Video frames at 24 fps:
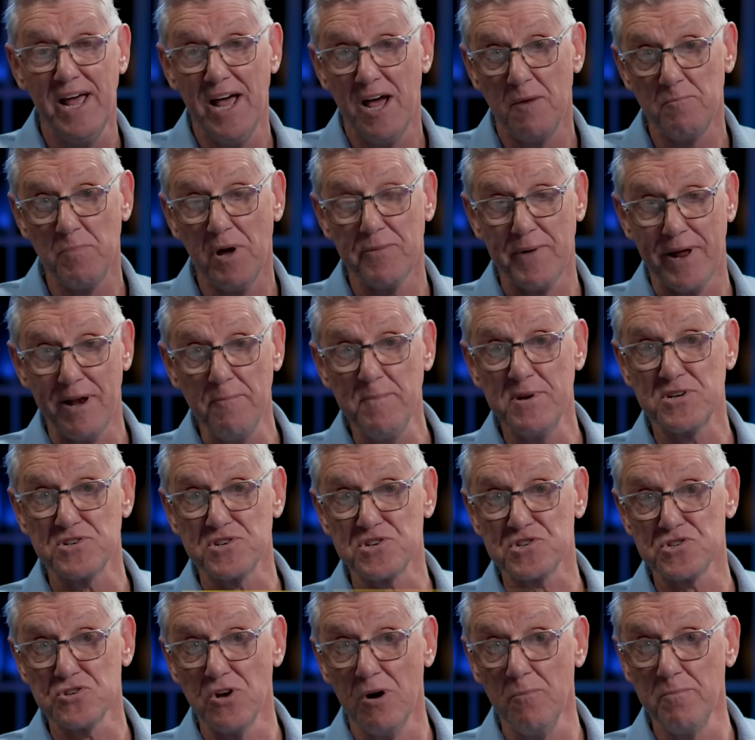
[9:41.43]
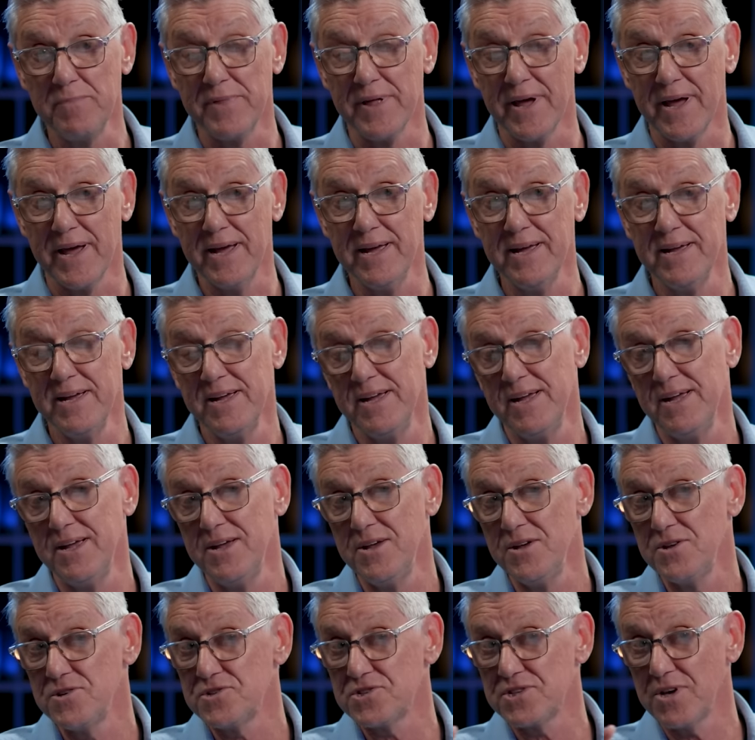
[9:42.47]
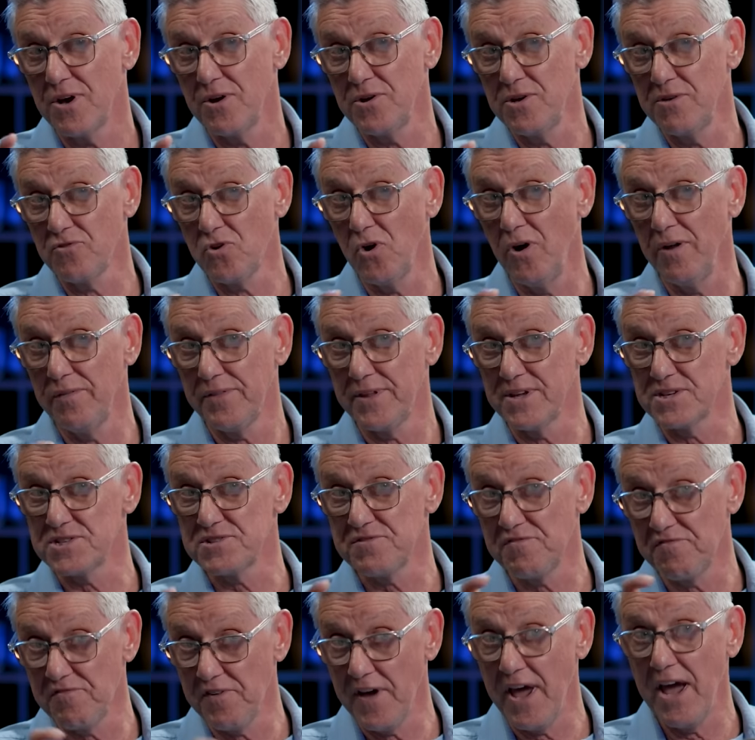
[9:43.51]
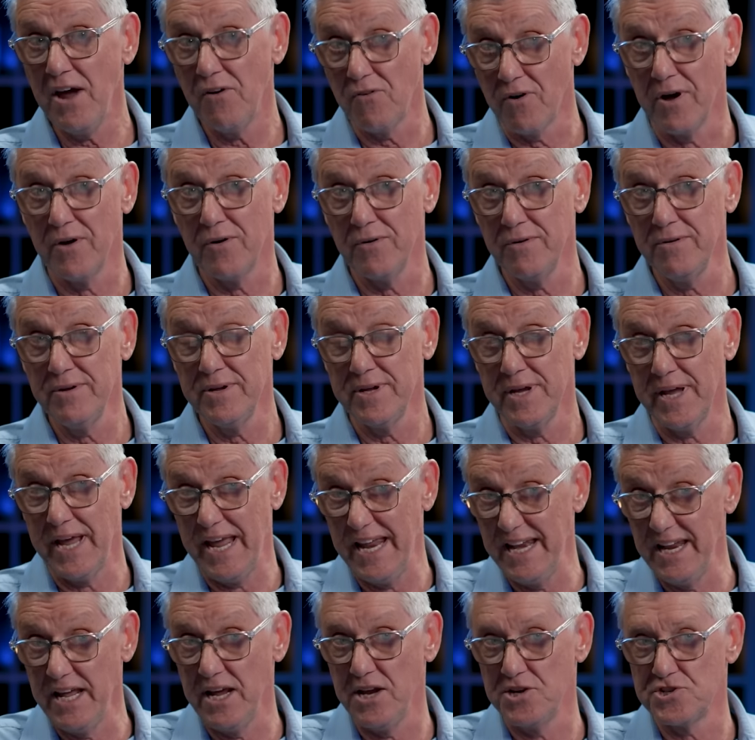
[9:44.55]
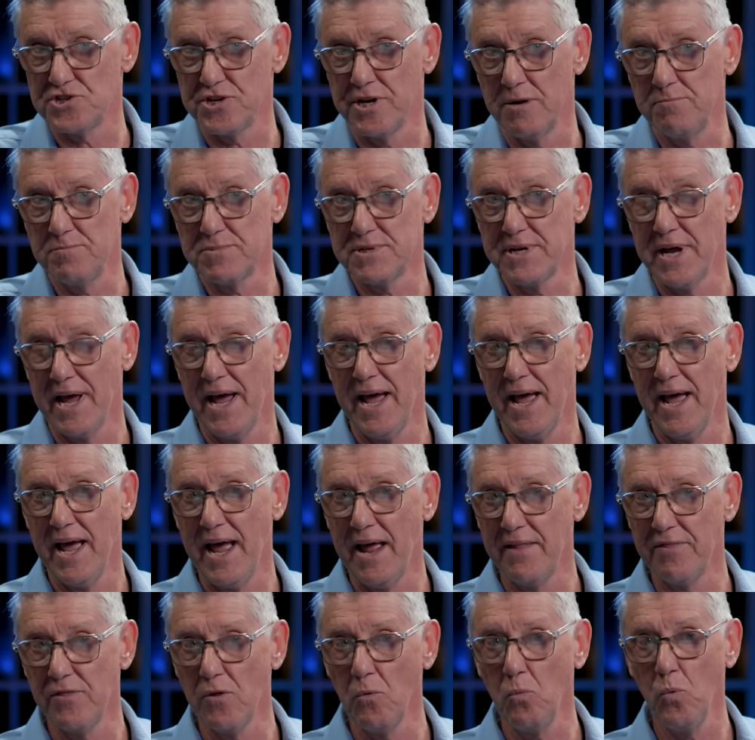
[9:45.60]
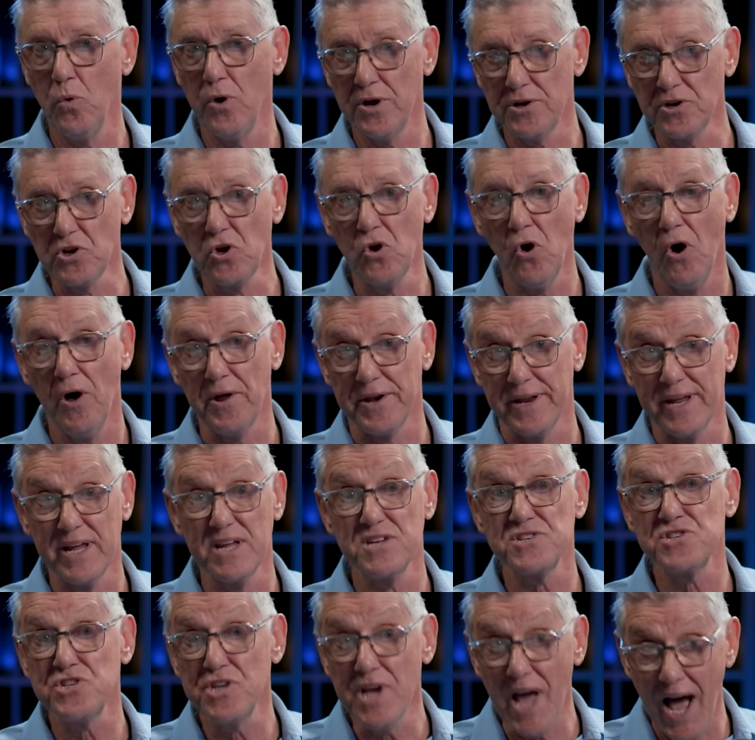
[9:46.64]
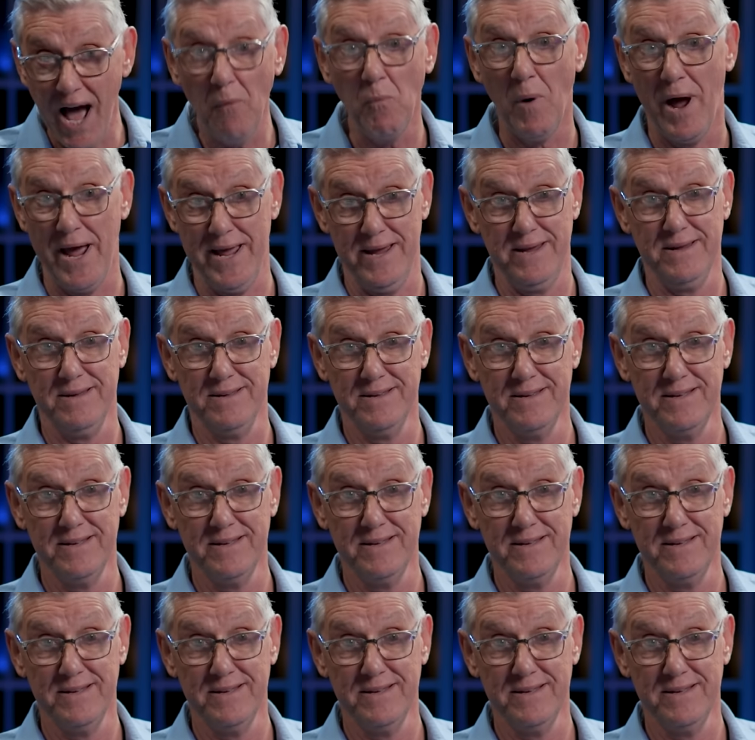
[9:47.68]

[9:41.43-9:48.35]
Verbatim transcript: And by the way, let me just stop there. Mm. So you've got this Pharaoh in Egypt, and the word God is Yahweh.